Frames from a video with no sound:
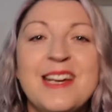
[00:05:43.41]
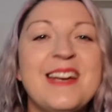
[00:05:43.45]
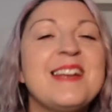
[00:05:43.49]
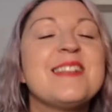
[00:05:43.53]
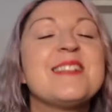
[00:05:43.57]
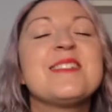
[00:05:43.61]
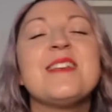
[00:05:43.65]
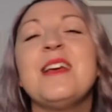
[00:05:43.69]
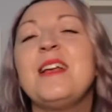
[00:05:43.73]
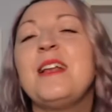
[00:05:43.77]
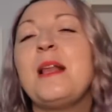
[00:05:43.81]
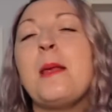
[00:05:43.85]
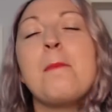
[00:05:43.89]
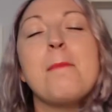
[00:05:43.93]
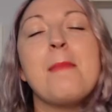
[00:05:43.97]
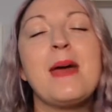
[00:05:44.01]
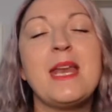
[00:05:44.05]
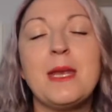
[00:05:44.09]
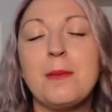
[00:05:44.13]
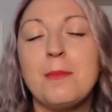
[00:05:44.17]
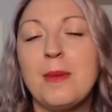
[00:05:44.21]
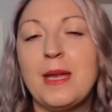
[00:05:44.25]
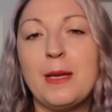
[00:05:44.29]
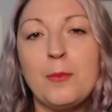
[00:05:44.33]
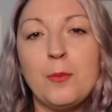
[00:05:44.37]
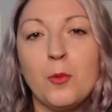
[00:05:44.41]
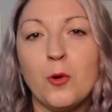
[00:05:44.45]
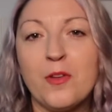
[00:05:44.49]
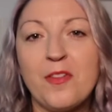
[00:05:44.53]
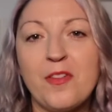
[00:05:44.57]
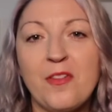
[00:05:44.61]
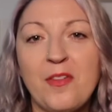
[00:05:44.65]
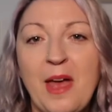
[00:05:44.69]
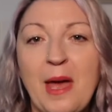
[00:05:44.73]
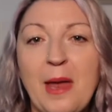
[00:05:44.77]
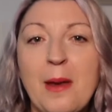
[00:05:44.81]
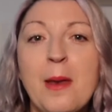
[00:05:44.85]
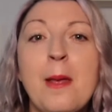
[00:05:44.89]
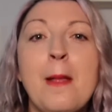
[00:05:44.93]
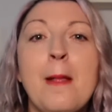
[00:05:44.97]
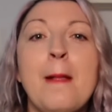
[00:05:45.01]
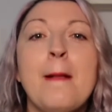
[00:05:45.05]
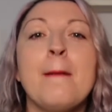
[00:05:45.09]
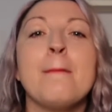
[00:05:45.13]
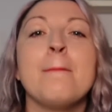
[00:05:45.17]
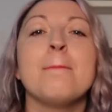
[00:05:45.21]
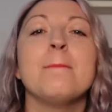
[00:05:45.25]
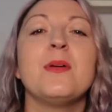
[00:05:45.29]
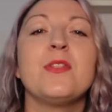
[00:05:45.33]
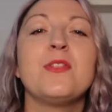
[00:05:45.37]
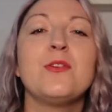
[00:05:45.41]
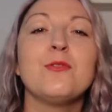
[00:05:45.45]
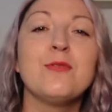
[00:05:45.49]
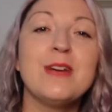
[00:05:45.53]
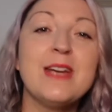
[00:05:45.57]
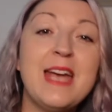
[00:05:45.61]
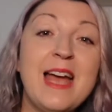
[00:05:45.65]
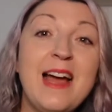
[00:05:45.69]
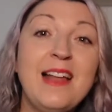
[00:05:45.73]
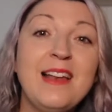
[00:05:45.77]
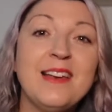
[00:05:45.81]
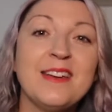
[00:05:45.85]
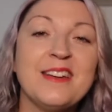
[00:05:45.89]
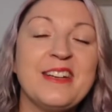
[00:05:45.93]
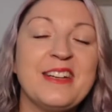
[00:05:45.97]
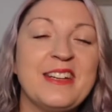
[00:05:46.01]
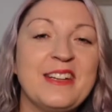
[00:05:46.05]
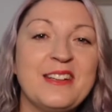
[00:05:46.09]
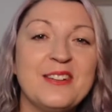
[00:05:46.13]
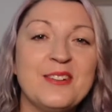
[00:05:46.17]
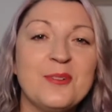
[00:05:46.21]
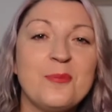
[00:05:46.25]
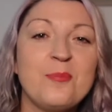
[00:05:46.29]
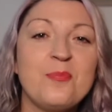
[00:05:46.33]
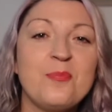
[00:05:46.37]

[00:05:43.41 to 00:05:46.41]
It's likely many, many more than that. But the reality